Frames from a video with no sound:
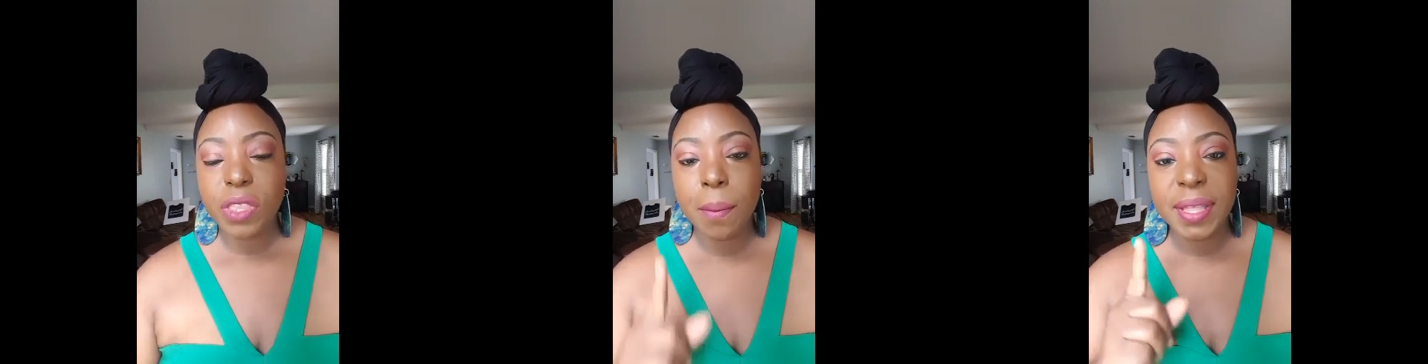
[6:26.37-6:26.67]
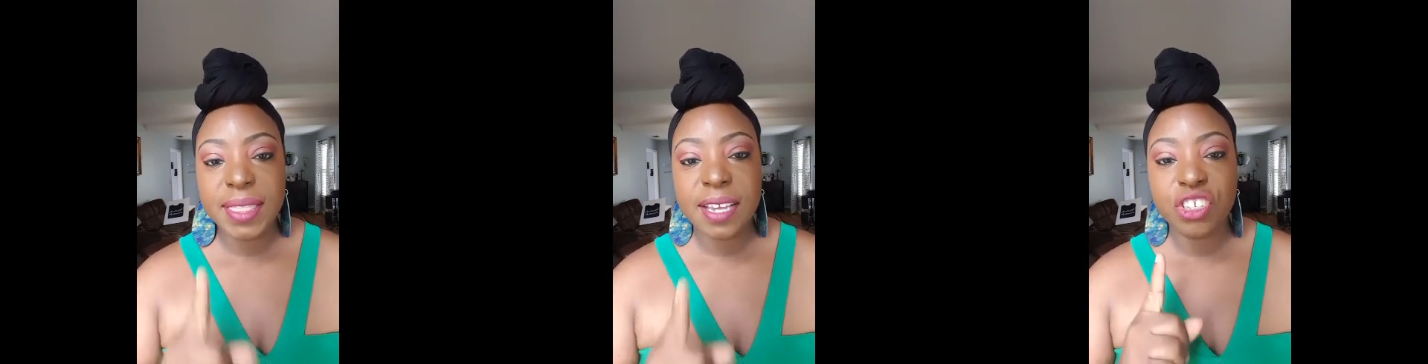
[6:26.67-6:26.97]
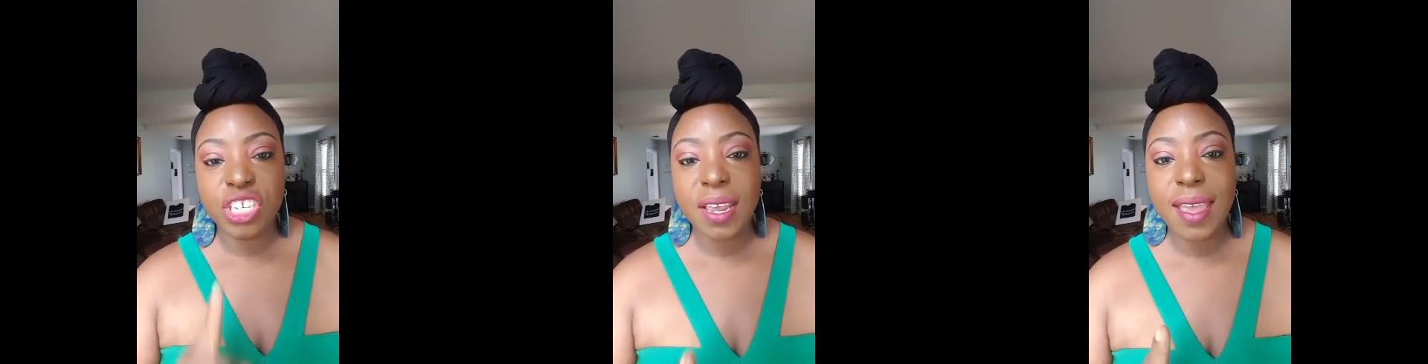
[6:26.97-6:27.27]
But that
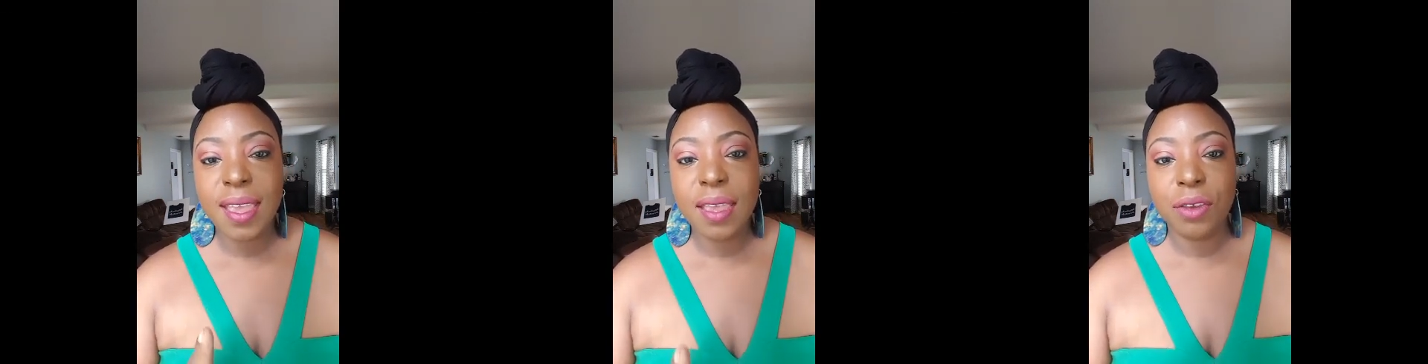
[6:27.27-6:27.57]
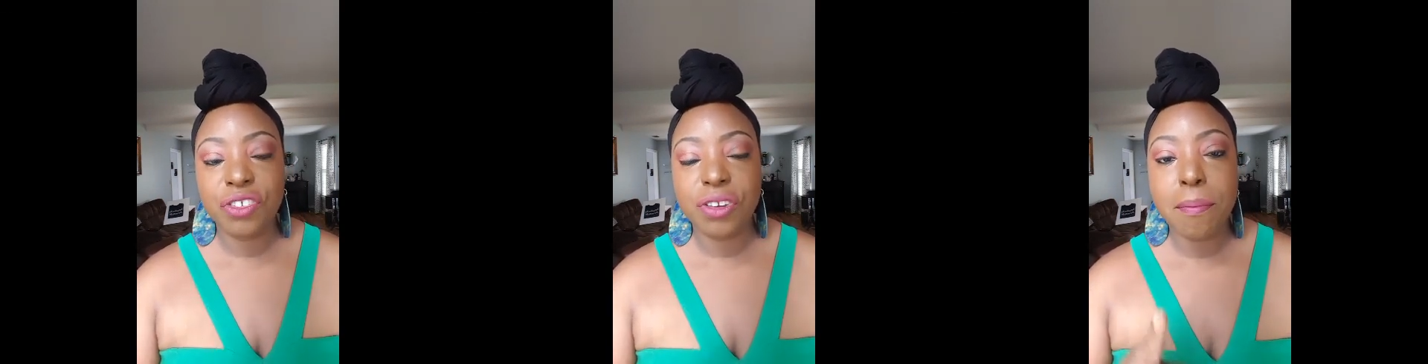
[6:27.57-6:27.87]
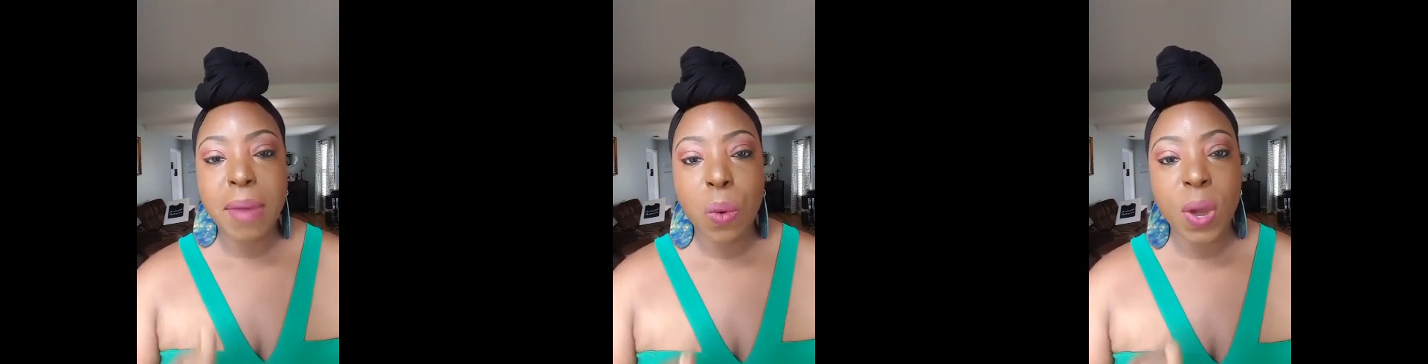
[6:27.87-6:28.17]
changed
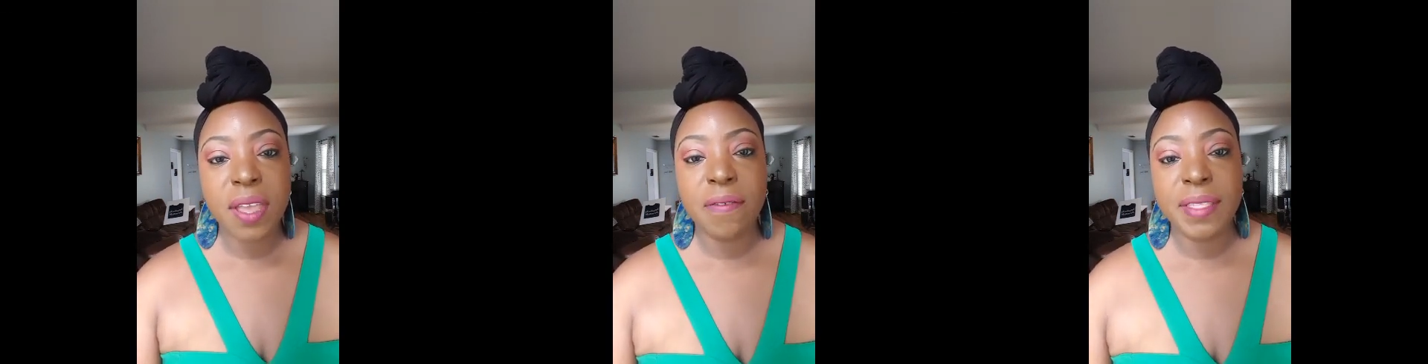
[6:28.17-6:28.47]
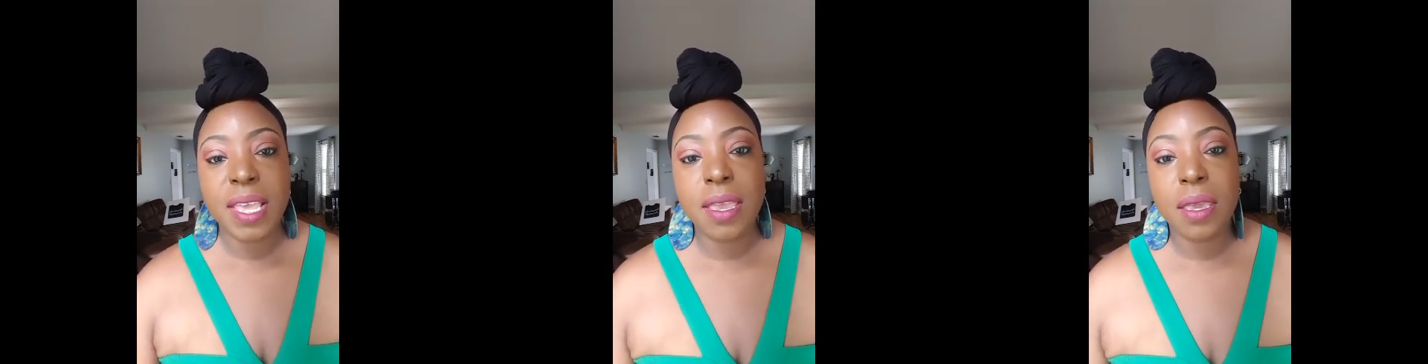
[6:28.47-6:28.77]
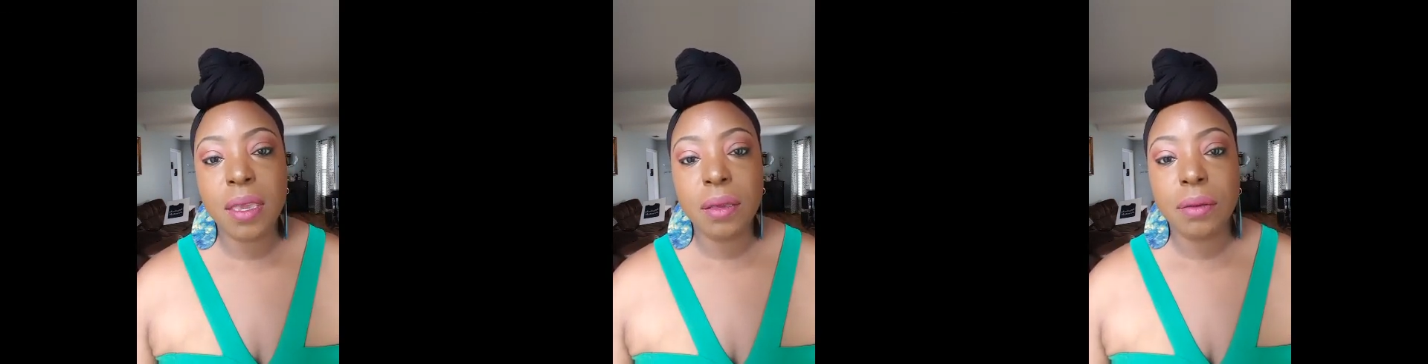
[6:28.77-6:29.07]
my way of
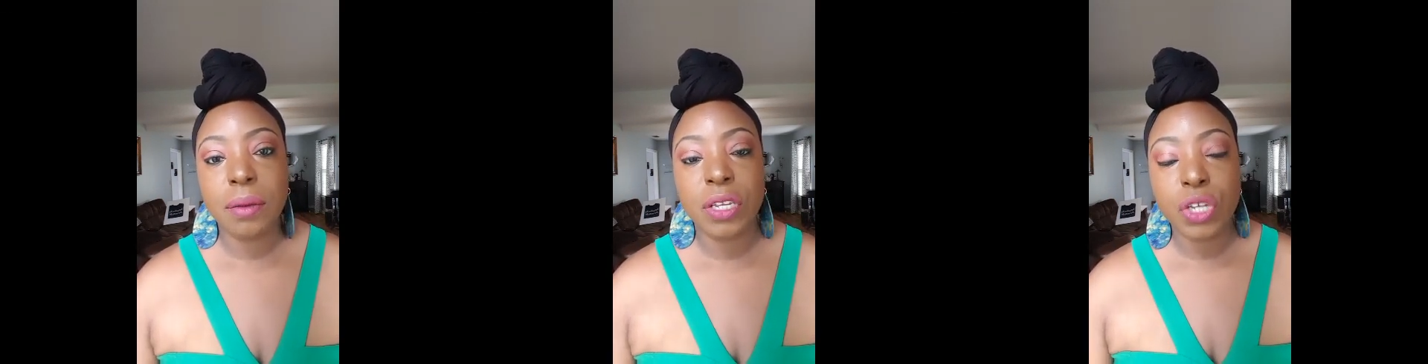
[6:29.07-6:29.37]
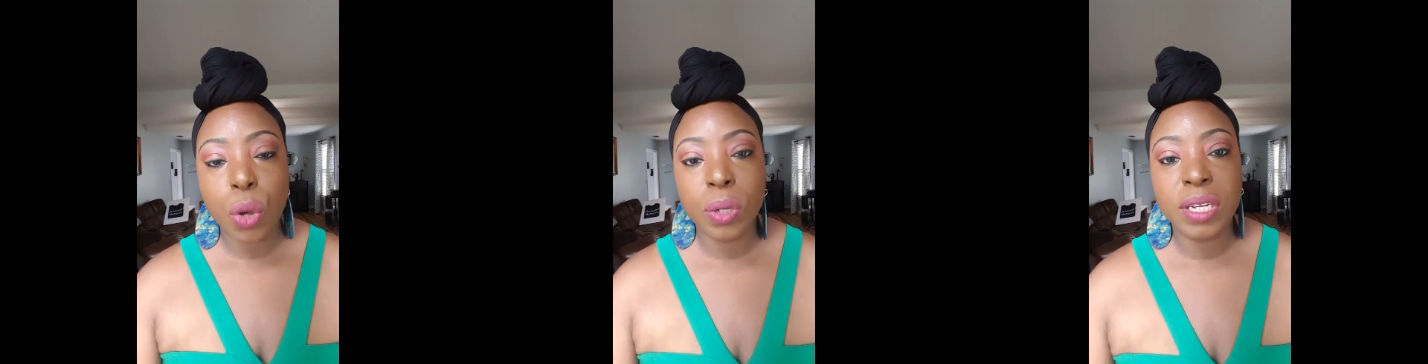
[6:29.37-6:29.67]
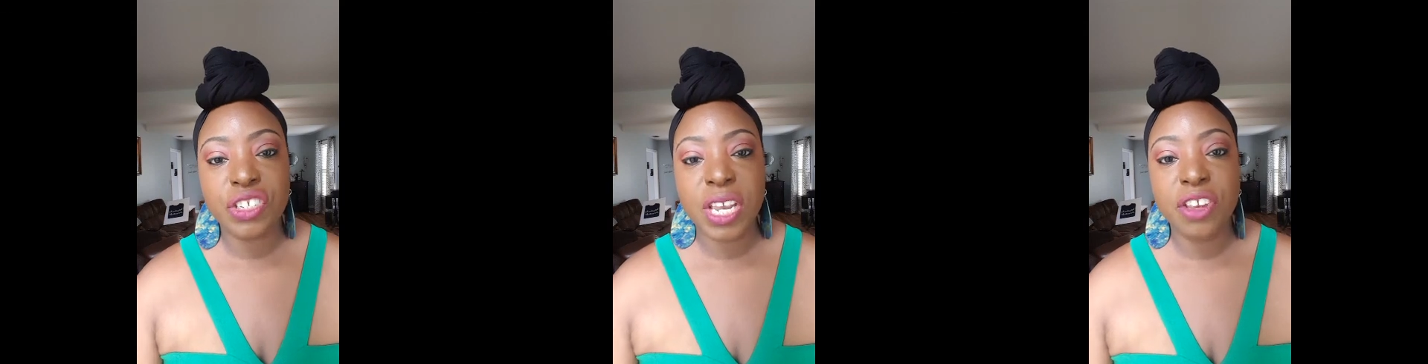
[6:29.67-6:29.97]
thinking. It
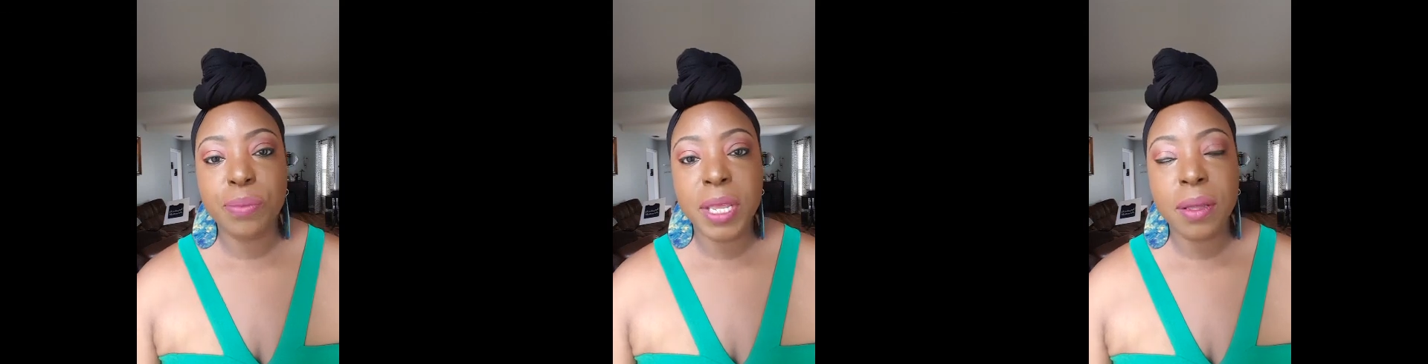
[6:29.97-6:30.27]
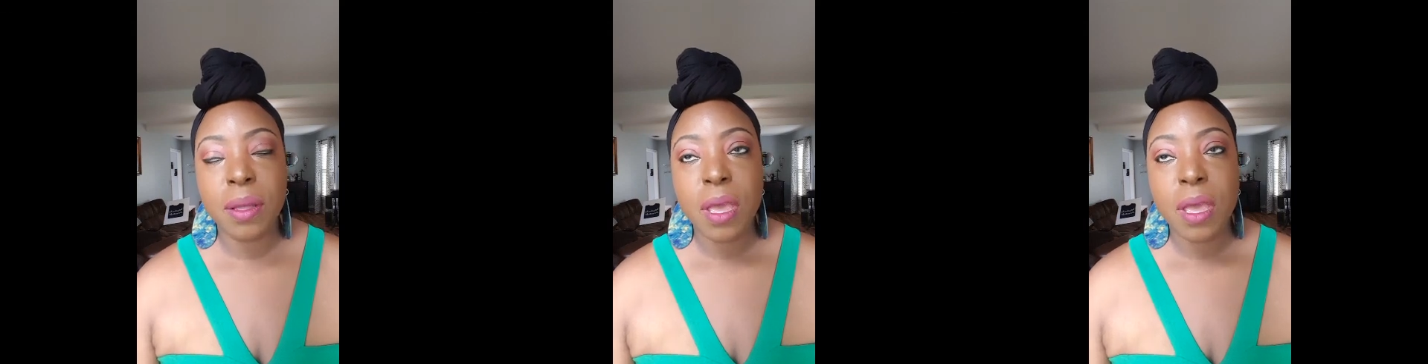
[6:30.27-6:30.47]
totally changed me.